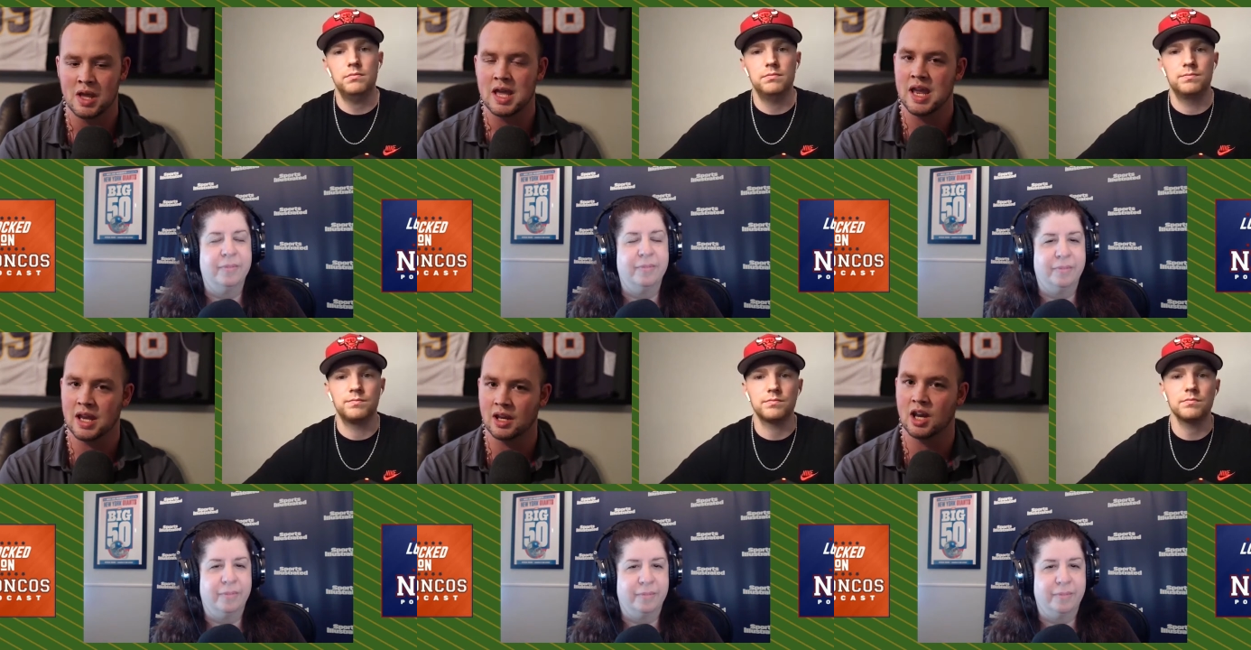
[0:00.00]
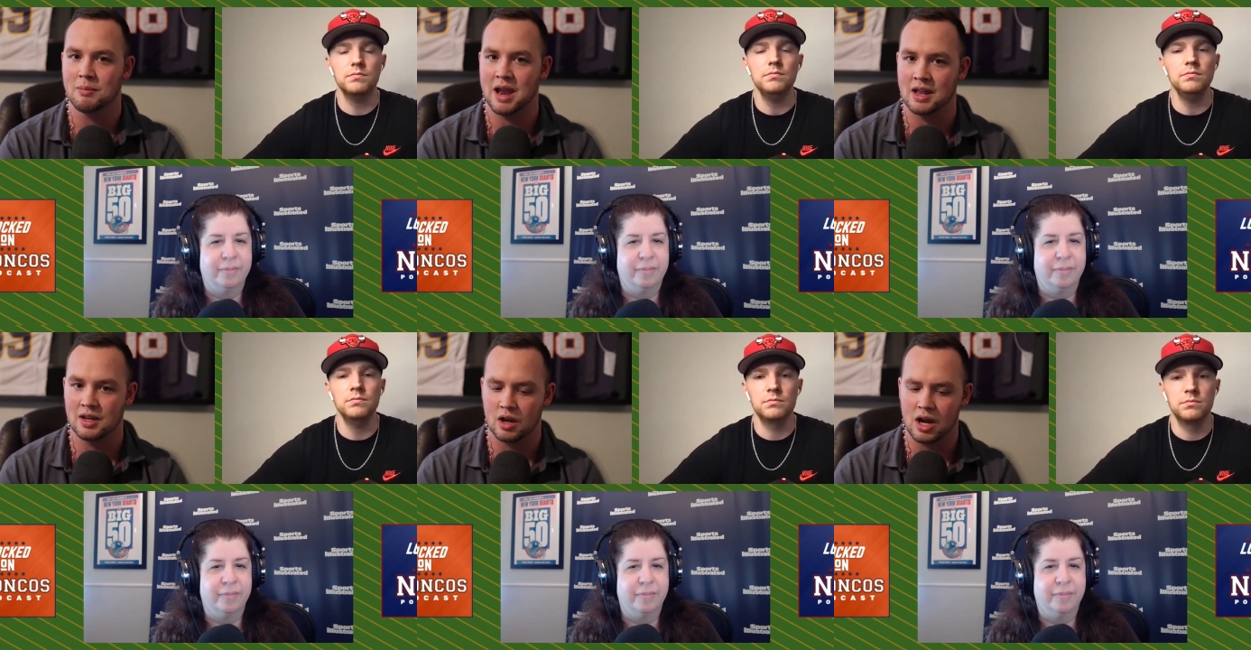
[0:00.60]
Speaker 1: he can command
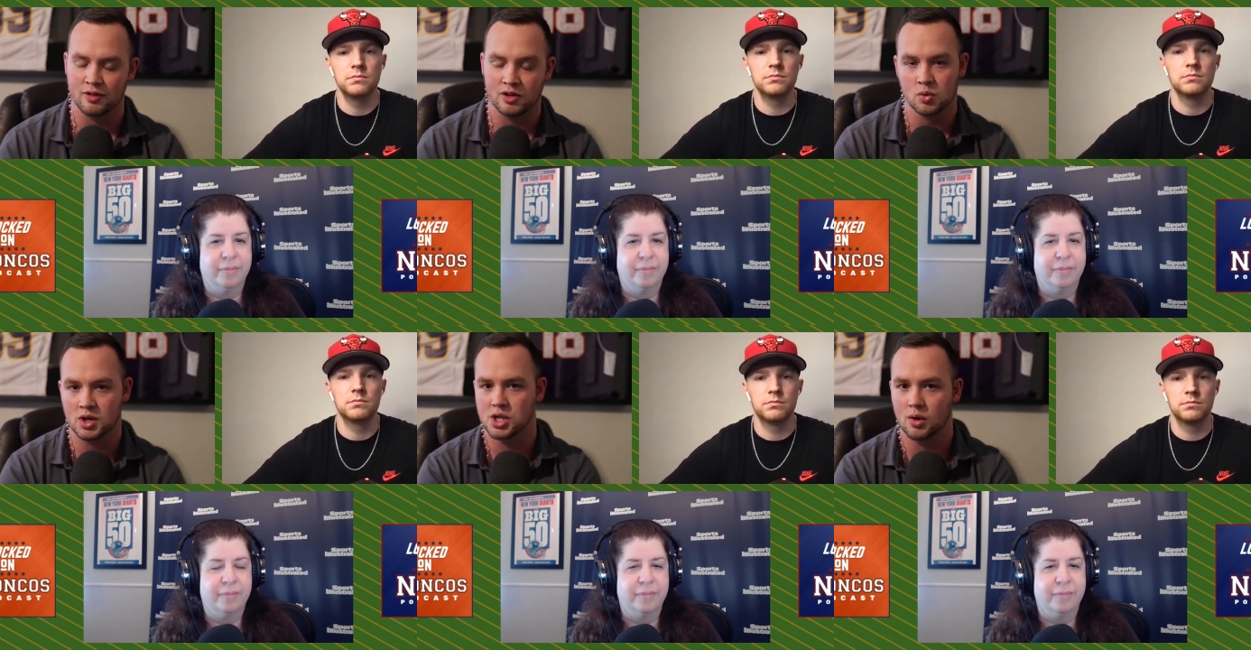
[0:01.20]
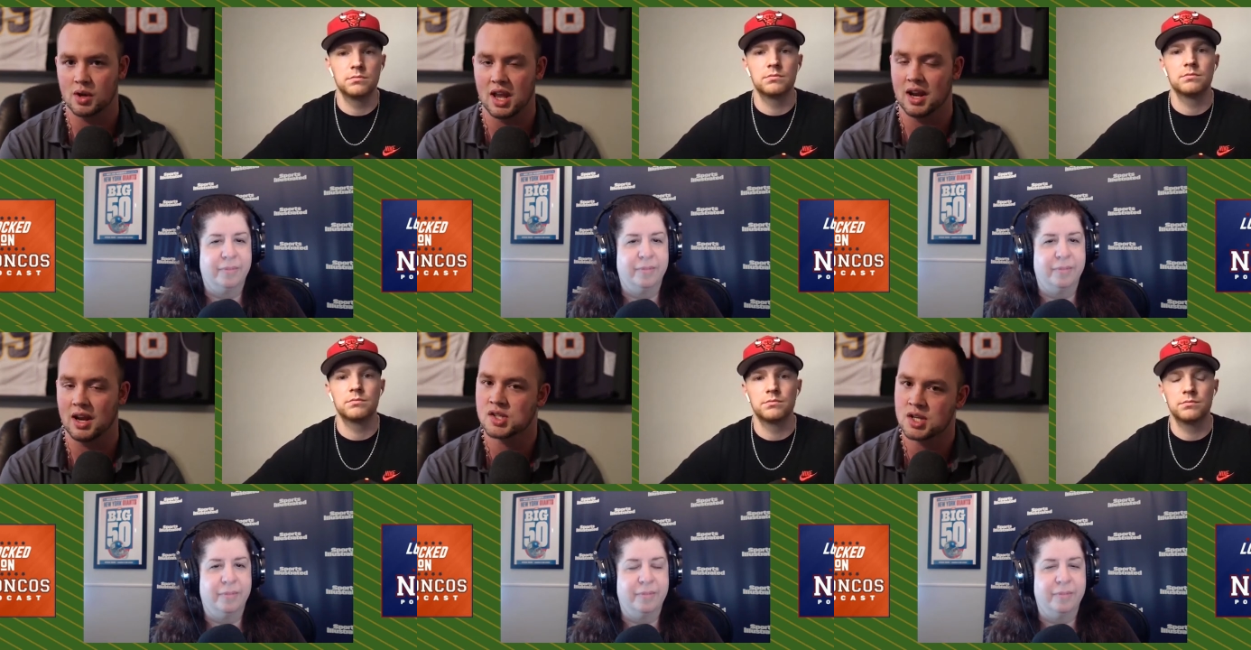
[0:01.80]
the offense, which, you know, it
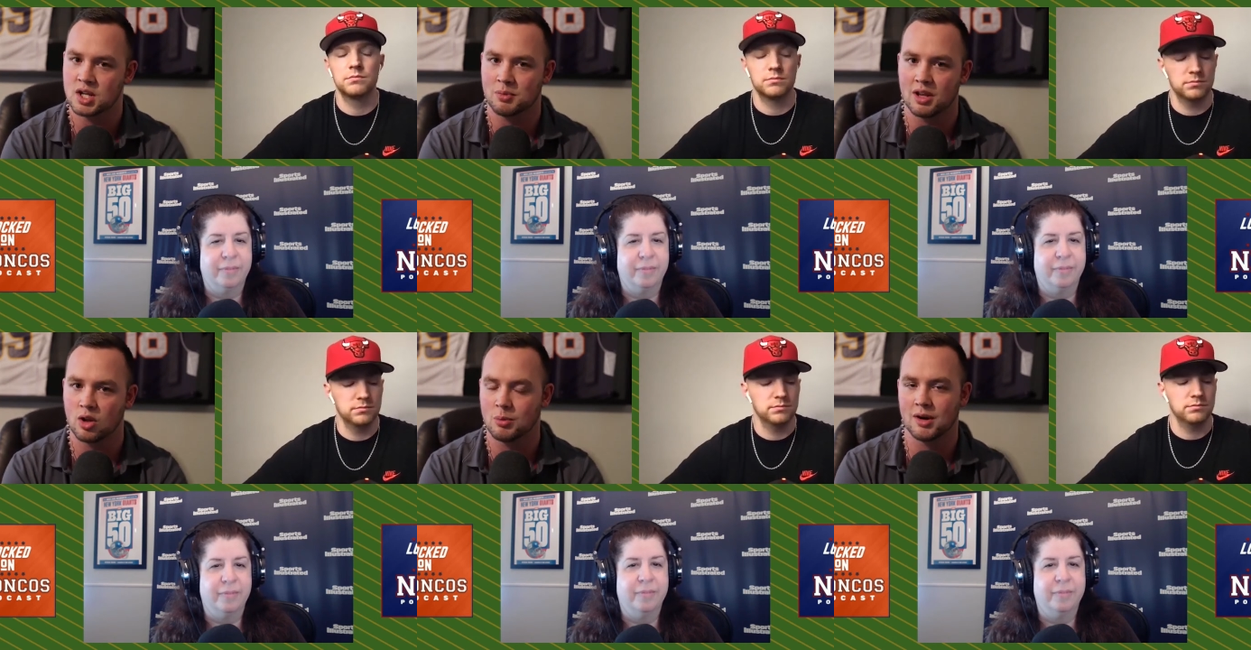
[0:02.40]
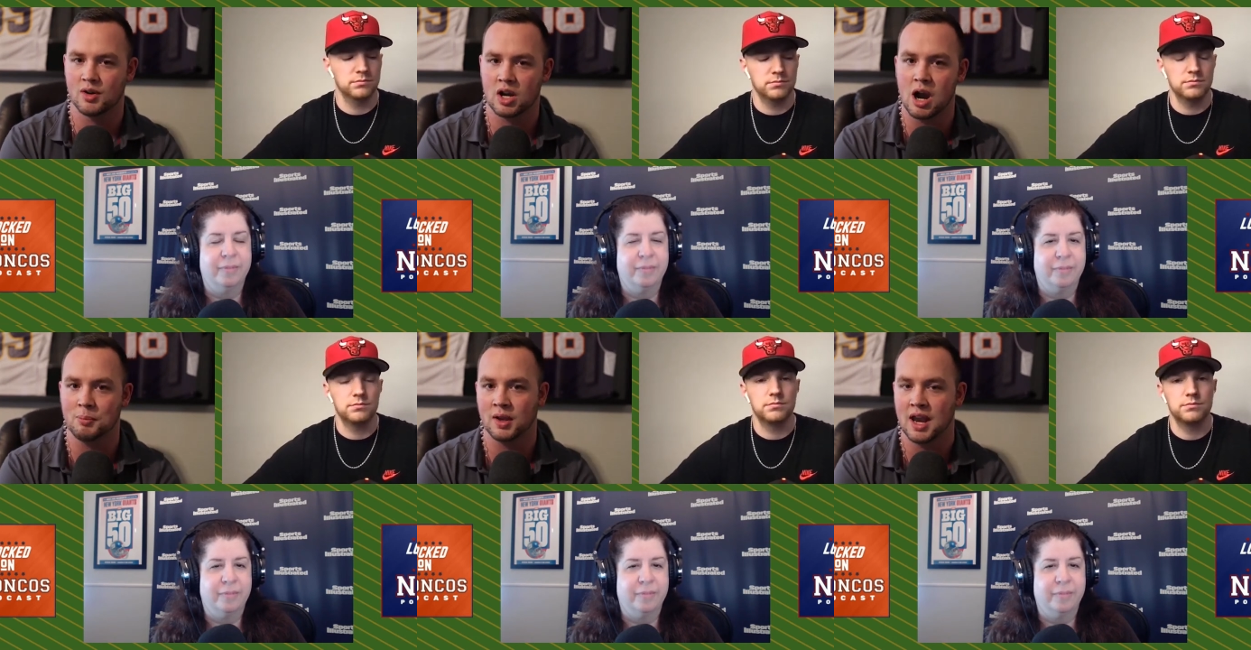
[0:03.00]
is said to be a little bit of a
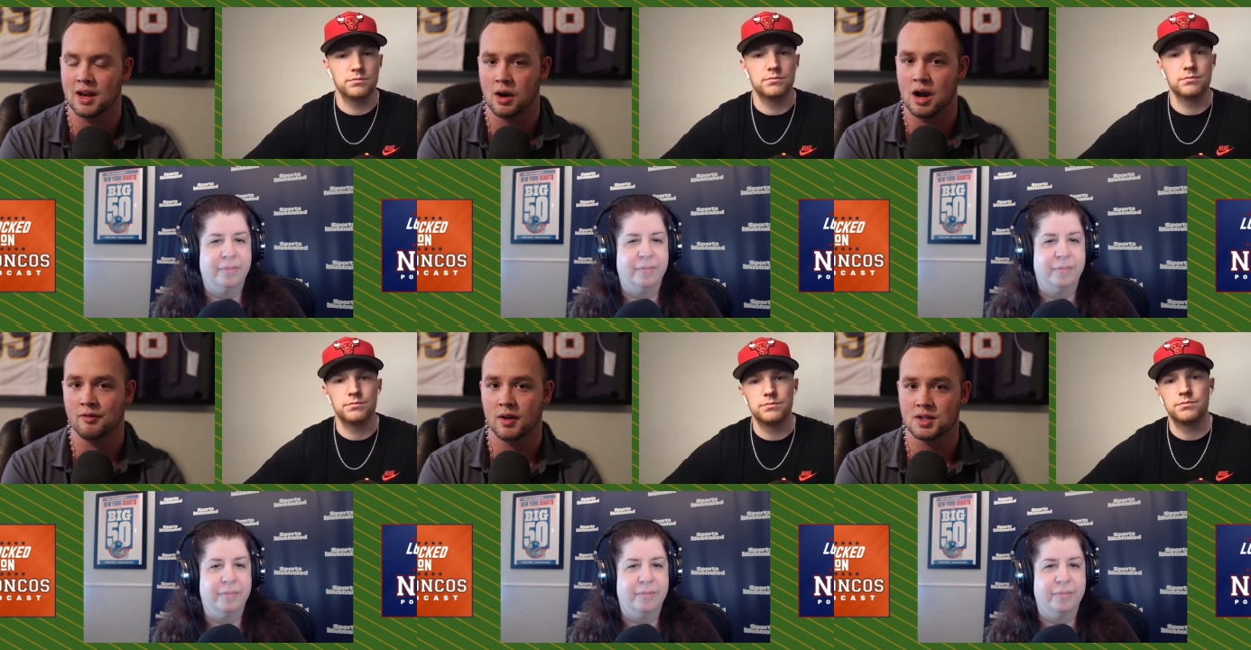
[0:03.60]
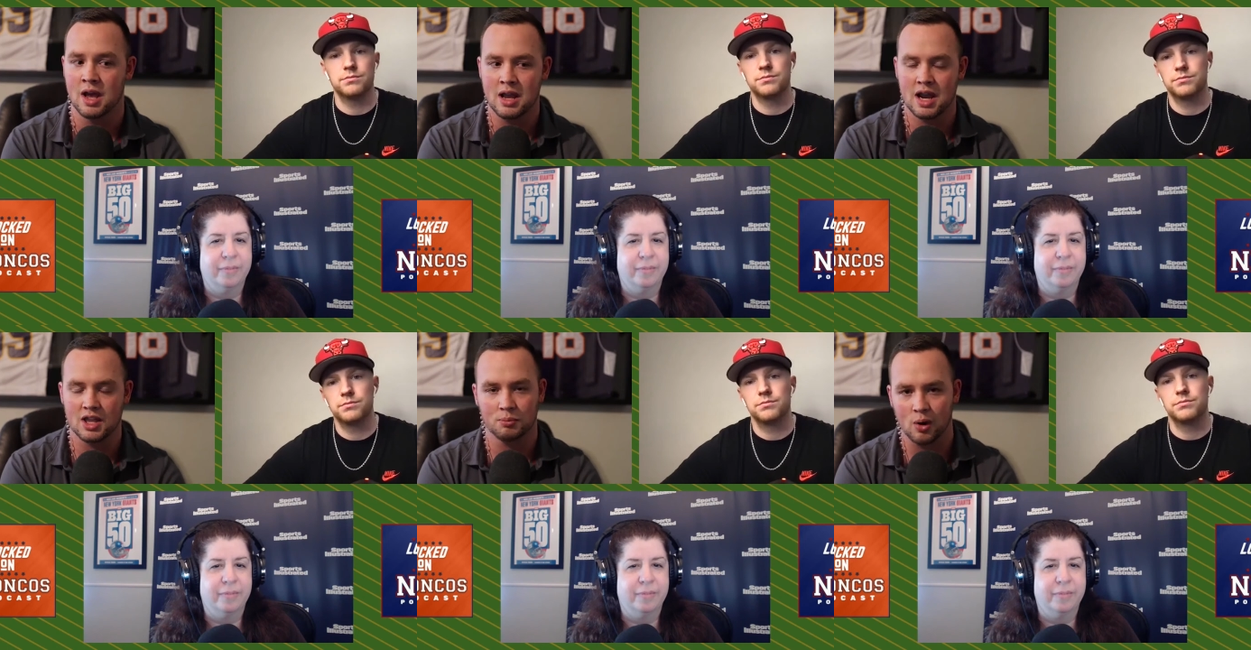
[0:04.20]
complicated offense.
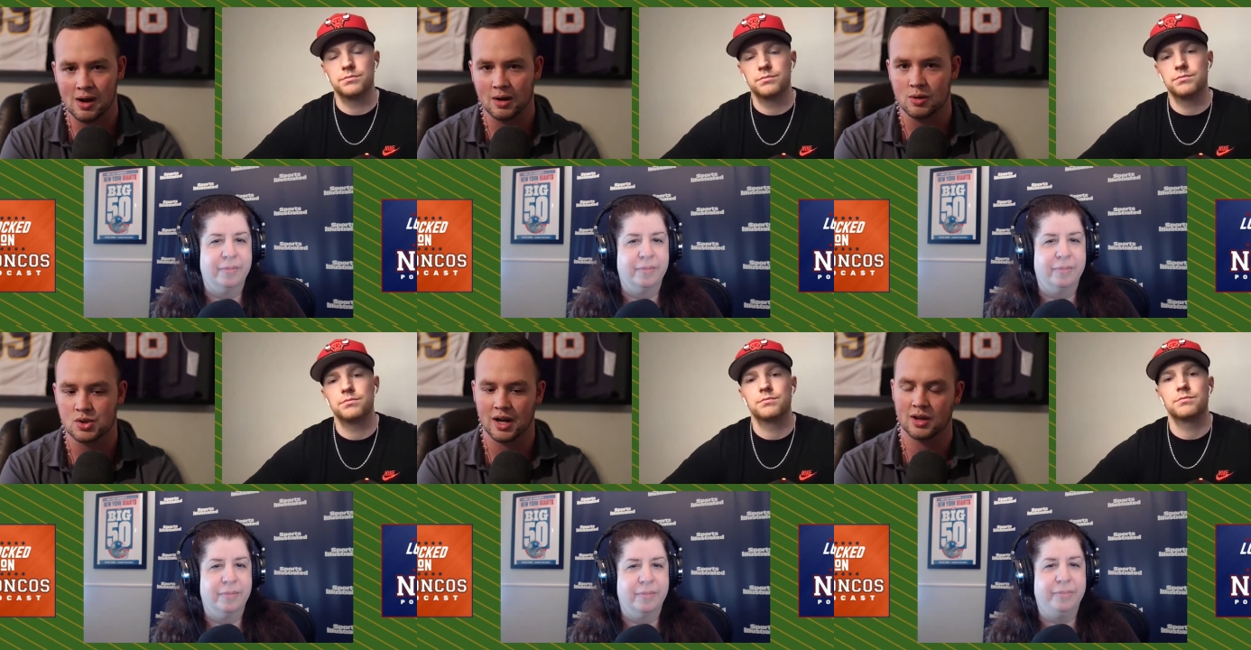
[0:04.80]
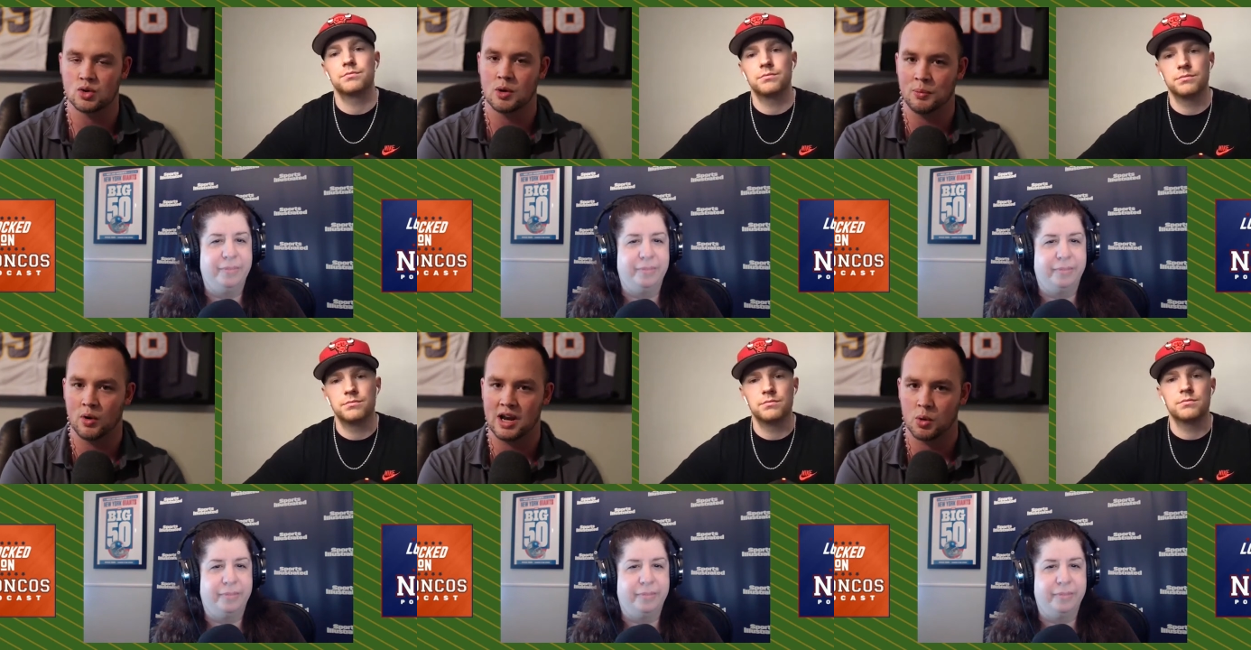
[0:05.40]
And the Broncos are getting to a
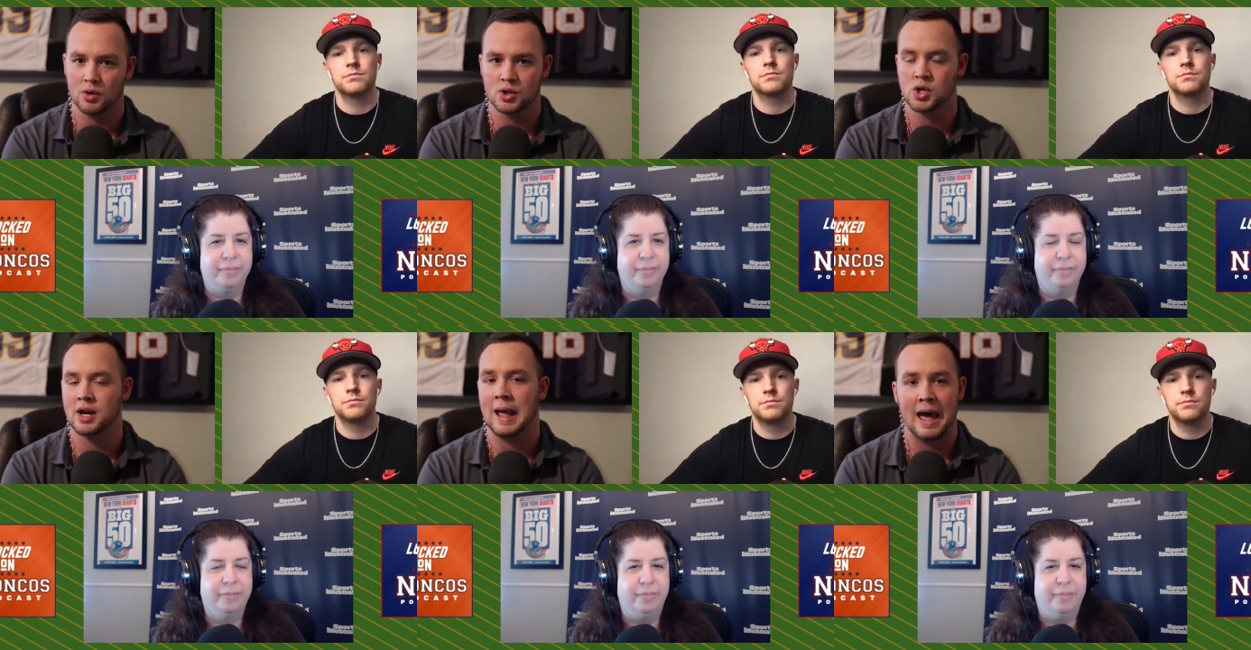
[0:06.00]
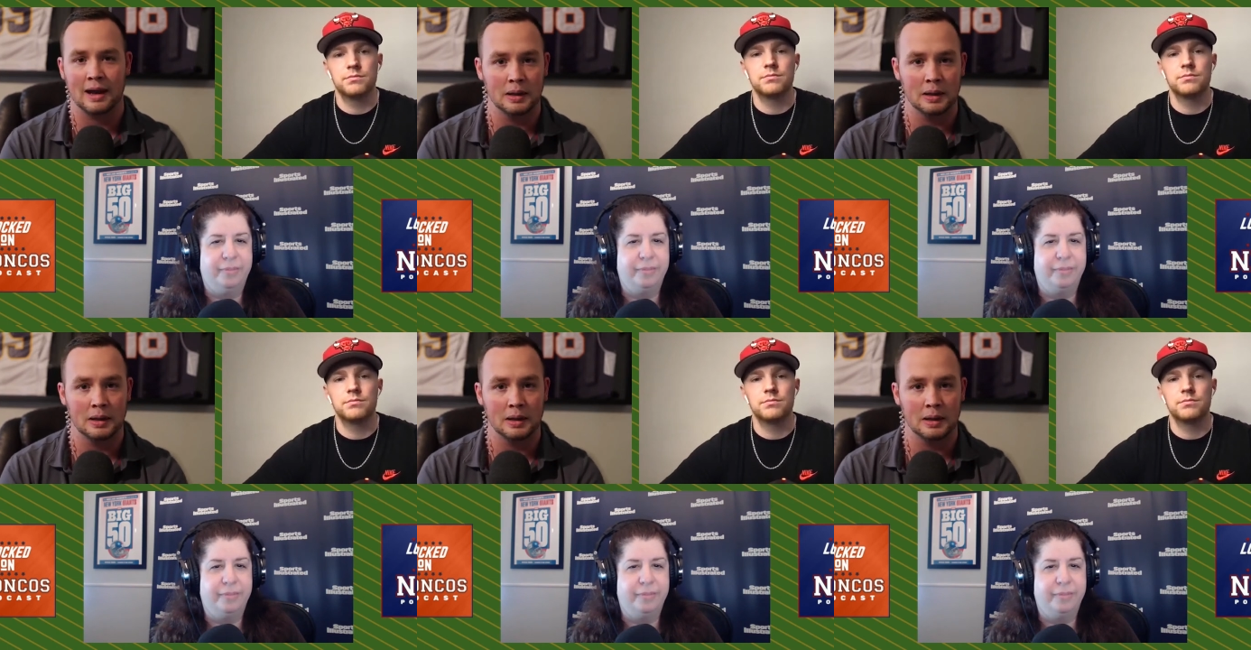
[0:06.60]
point now where they're trying to add a